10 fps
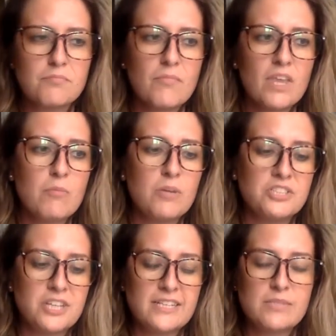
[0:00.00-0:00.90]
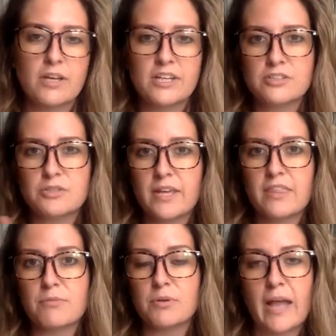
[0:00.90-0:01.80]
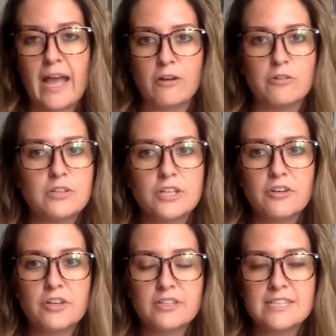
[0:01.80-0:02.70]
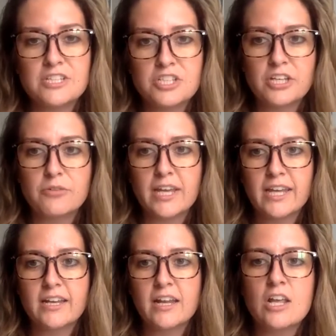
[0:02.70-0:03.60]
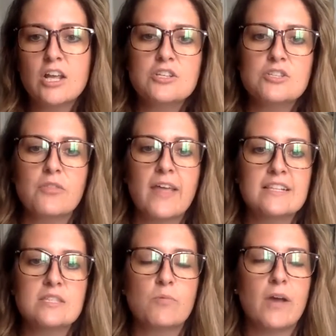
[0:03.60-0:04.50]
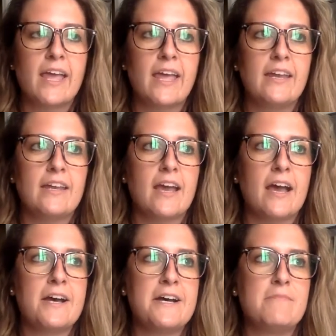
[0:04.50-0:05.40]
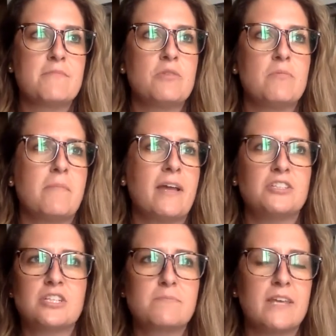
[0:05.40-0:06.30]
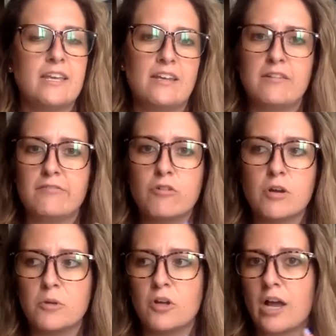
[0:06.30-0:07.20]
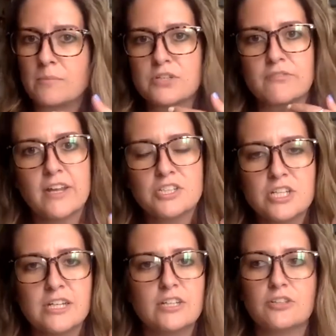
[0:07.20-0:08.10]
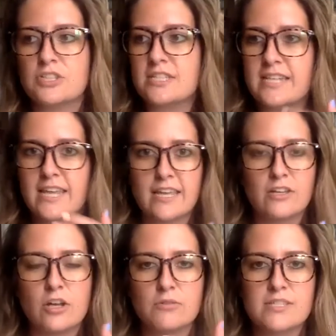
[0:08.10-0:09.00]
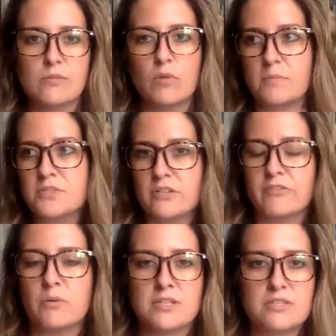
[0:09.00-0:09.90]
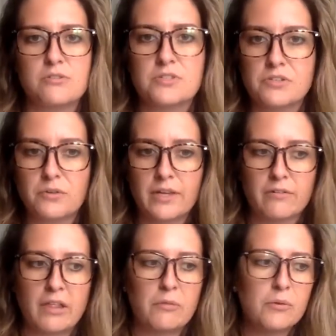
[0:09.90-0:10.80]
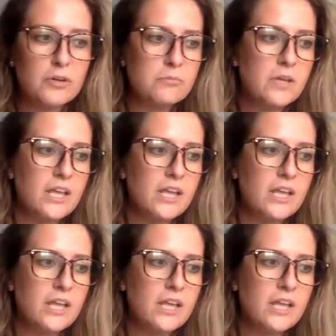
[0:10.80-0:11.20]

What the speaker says: which is what you're doing throughout your teaching unit. So that's when it might just be an informal observation. You're just taking notes and observing what students are doing around the room.